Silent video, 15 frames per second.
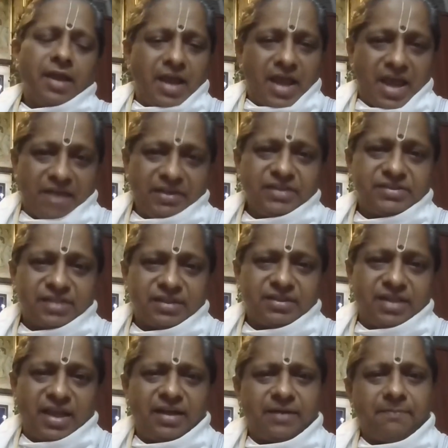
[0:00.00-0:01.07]
Having said
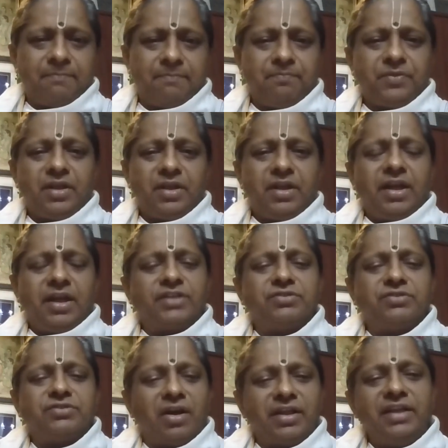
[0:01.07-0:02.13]
that, it's
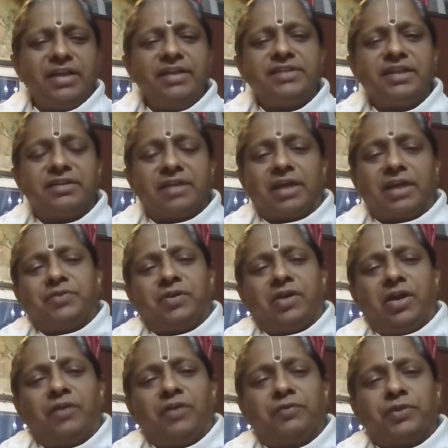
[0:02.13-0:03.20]
not an easy task for
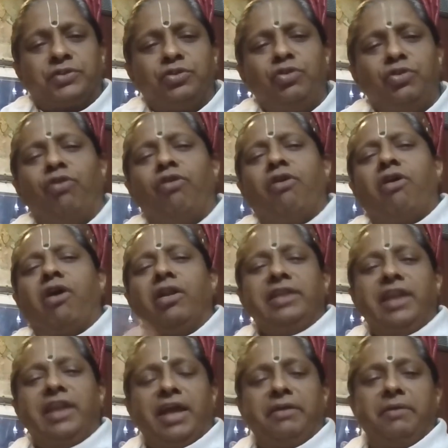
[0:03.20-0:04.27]
all of us to know all the
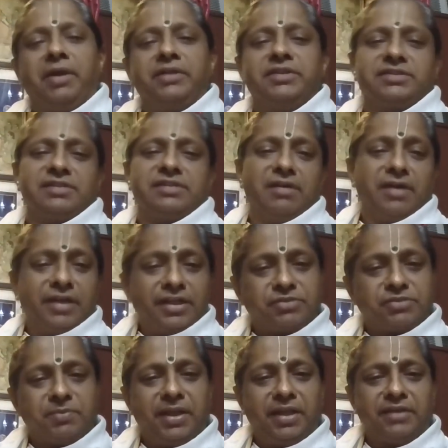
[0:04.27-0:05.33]
languages, learn
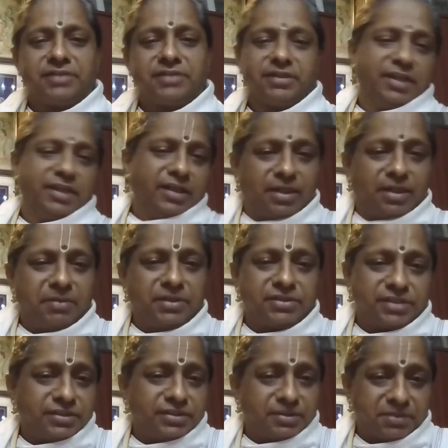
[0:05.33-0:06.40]
its meanings, and then come and
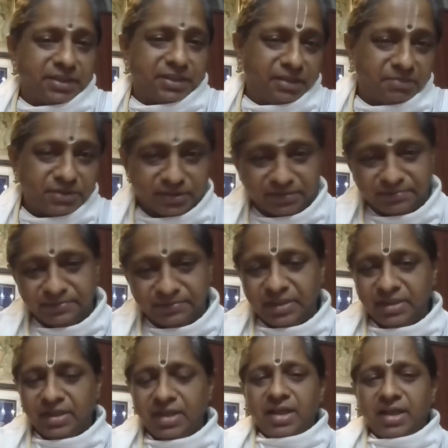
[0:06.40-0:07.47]
sing Sampradaya Bhajan.
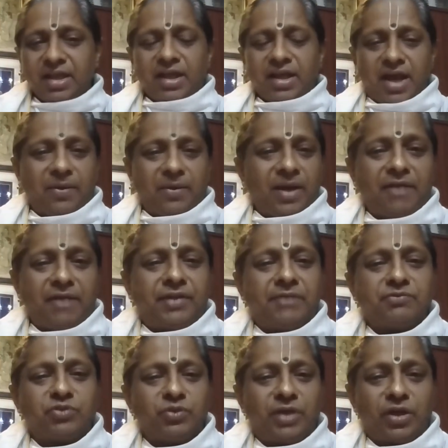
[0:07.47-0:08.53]
Our
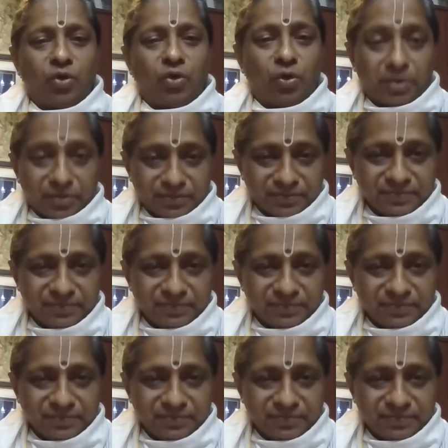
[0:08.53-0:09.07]
lifetimes would get over.